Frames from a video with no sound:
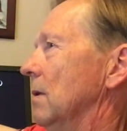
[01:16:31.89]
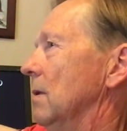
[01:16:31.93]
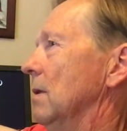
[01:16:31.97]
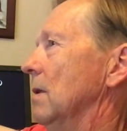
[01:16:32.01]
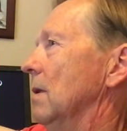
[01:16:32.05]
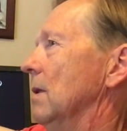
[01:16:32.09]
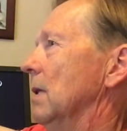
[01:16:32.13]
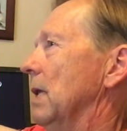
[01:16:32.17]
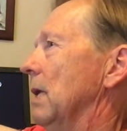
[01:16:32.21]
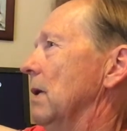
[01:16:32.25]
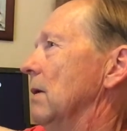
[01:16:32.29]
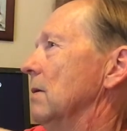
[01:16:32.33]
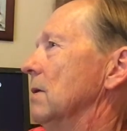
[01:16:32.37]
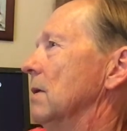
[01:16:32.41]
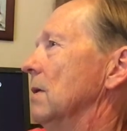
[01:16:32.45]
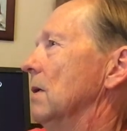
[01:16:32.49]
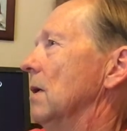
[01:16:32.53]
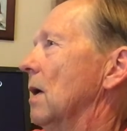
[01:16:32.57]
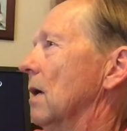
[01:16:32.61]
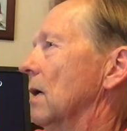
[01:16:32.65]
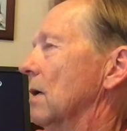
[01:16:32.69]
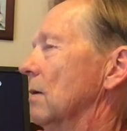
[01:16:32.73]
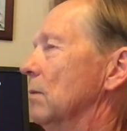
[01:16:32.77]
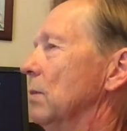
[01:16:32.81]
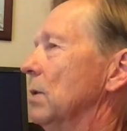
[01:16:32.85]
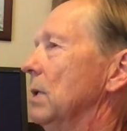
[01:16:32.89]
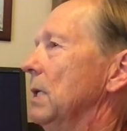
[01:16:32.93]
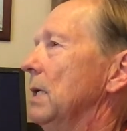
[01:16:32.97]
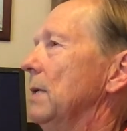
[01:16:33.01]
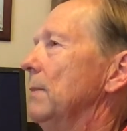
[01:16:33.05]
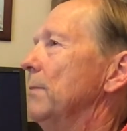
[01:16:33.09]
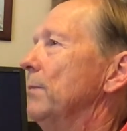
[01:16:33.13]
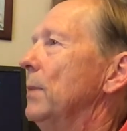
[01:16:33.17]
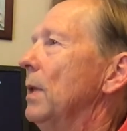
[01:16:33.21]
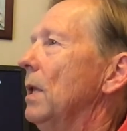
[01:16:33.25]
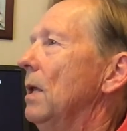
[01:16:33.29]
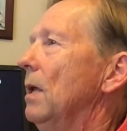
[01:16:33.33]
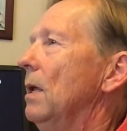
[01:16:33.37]
the letters are not complete,
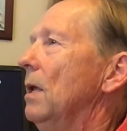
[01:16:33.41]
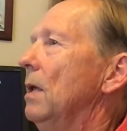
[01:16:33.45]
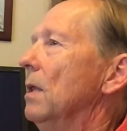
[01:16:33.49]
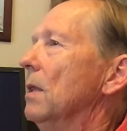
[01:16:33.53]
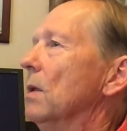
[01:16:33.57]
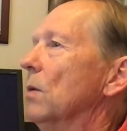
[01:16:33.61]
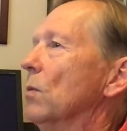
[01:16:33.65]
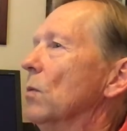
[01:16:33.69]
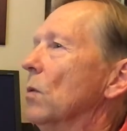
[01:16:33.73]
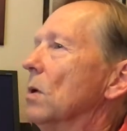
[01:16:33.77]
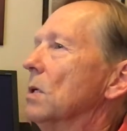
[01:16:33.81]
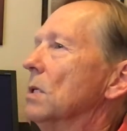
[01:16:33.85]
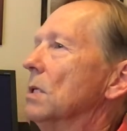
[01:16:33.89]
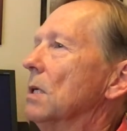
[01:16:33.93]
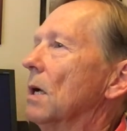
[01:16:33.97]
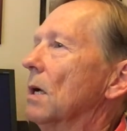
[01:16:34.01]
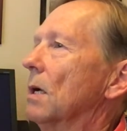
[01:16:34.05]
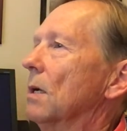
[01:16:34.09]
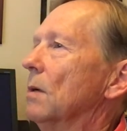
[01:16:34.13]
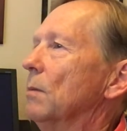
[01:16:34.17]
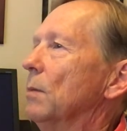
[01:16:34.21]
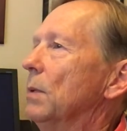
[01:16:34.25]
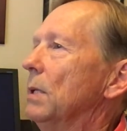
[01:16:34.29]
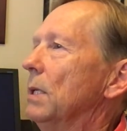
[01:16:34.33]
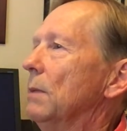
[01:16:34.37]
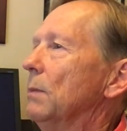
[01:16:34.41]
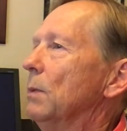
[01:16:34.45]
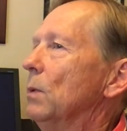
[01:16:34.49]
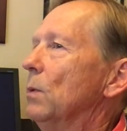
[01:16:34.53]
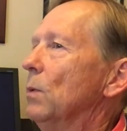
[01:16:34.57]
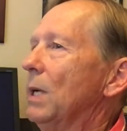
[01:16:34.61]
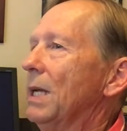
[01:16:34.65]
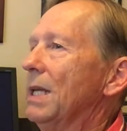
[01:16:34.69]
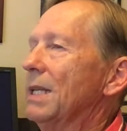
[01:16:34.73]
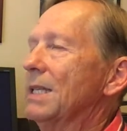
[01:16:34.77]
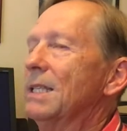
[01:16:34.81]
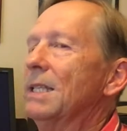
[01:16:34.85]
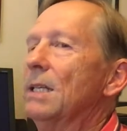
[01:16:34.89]
the word's not complete, but we
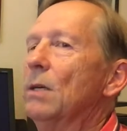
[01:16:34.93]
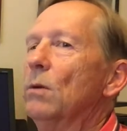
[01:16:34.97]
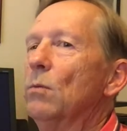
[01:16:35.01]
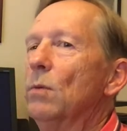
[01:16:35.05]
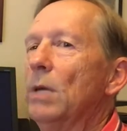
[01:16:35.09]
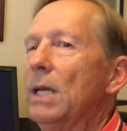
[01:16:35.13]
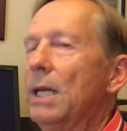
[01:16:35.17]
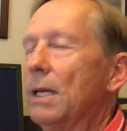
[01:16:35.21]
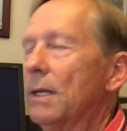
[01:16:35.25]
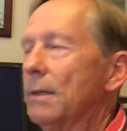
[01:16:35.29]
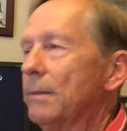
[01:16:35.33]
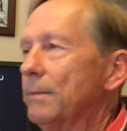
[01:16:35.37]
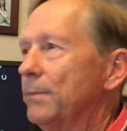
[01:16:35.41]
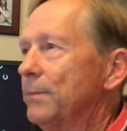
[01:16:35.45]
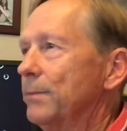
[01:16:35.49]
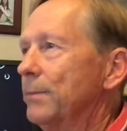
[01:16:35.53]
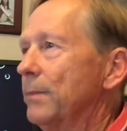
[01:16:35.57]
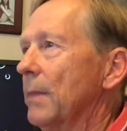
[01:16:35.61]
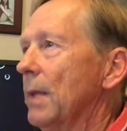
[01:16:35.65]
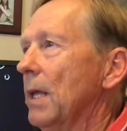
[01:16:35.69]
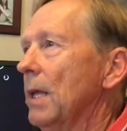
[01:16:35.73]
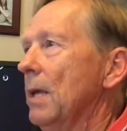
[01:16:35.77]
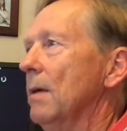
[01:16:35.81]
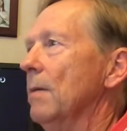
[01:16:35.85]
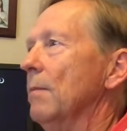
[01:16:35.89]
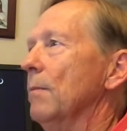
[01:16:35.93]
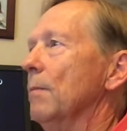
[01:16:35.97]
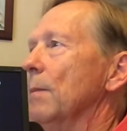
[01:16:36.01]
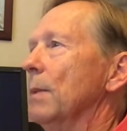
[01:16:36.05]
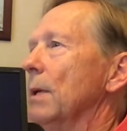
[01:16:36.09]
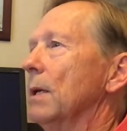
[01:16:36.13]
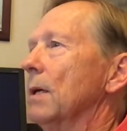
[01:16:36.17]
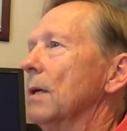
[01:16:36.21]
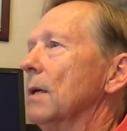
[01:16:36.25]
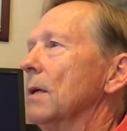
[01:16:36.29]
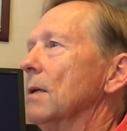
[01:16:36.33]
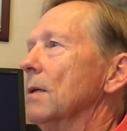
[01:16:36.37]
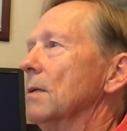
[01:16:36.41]
can still read it
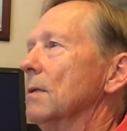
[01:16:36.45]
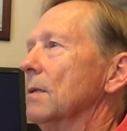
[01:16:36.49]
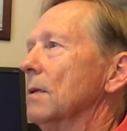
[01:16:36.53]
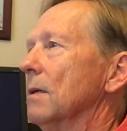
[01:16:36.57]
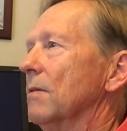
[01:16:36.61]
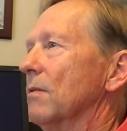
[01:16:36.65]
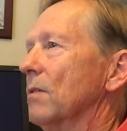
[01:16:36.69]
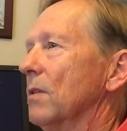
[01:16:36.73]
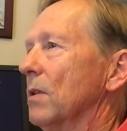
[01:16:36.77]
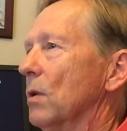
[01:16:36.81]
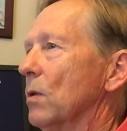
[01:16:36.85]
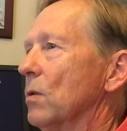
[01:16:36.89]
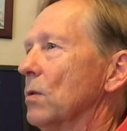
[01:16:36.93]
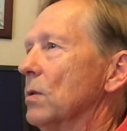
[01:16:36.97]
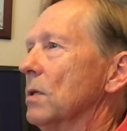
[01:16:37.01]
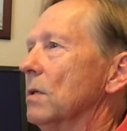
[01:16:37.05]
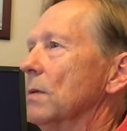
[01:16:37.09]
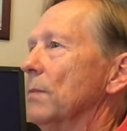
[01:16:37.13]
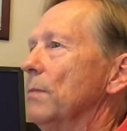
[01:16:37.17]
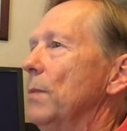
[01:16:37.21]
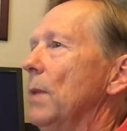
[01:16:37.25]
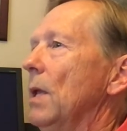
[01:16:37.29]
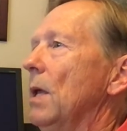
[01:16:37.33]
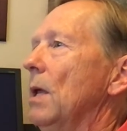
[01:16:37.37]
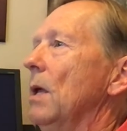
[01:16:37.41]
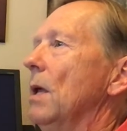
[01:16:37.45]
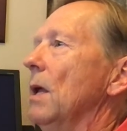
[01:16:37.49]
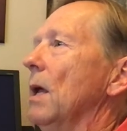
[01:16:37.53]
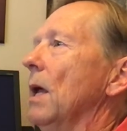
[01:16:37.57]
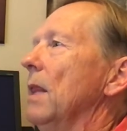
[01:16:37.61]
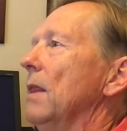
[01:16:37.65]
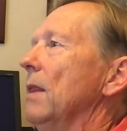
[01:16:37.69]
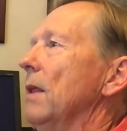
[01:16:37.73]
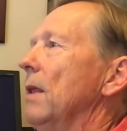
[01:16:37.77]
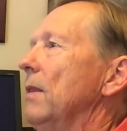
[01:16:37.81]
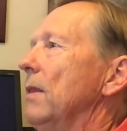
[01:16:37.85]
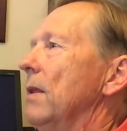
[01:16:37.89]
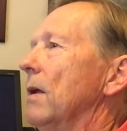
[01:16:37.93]
because of closure.
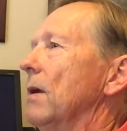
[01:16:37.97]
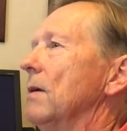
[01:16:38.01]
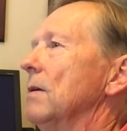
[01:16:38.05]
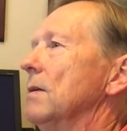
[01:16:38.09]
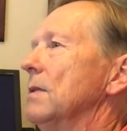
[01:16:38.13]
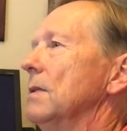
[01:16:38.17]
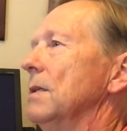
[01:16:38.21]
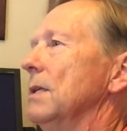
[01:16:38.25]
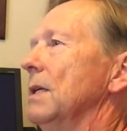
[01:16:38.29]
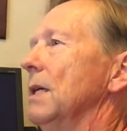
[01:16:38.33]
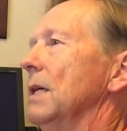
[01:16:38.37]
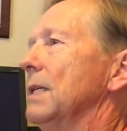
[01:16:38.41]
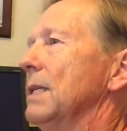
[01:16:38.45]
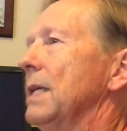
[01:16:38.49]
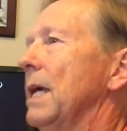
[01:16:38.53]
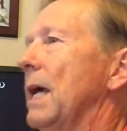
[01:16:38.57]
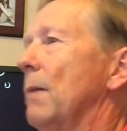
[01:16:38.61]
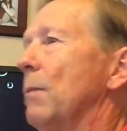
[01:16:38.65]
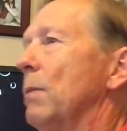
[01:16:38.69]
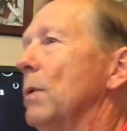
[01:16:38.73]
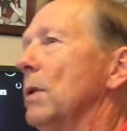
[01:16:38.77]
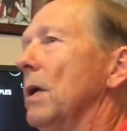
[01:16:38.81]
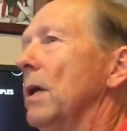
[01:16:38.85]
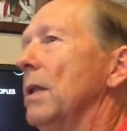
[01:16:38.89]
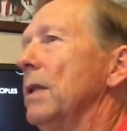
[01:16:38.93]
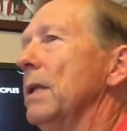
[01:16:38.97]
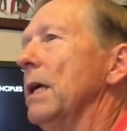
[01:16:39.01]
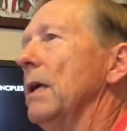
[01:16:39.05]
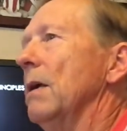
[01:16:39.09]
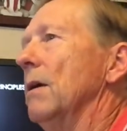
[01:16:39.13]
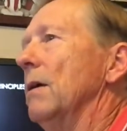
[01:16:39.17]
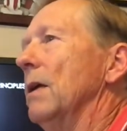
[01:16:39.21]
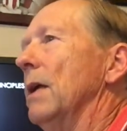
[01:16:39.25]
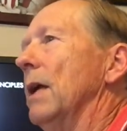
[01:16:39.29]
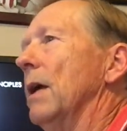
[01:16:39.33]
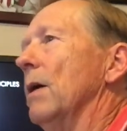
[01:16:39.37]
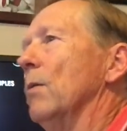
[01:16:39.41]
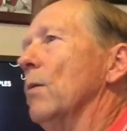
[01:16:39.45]
And then there's the example on the
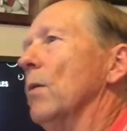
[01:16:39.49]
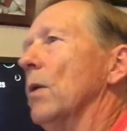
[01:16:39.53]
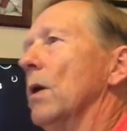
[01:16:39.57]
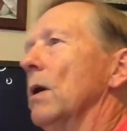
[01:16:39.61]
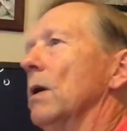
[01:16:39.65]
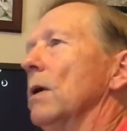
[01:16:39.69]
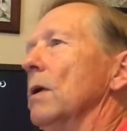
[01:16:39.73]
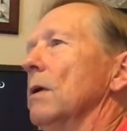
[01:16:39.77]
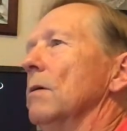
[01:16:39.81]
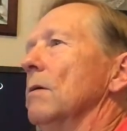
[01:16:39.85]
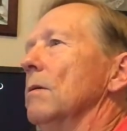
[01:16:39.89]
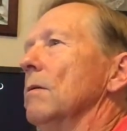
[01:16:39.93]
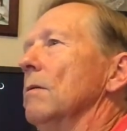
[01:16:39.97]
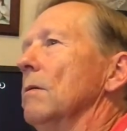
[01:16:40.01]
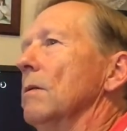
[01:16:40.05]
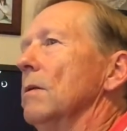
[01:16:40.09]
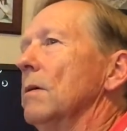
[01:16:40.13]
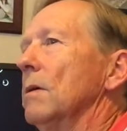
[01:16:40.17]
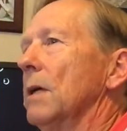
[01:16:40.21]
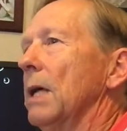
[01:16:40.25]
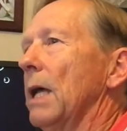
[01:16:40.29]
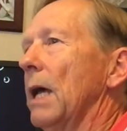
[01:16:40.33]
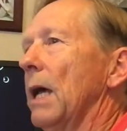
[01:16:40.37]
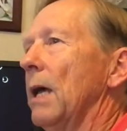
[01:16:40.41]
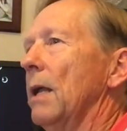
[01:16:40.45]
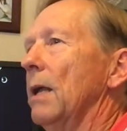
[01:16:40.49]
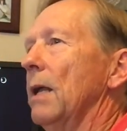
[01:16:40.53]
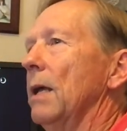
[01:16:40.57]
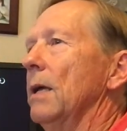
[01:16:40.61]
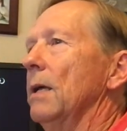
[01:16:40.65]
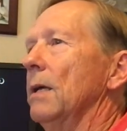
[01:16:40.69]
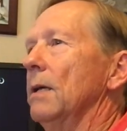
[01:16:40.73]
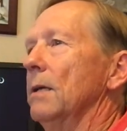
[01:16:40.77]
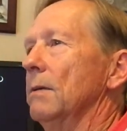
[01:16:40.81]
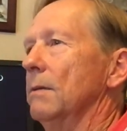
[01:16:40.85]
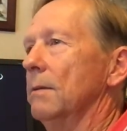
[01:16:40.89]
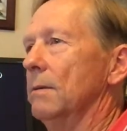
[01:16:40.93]
internet where you look at a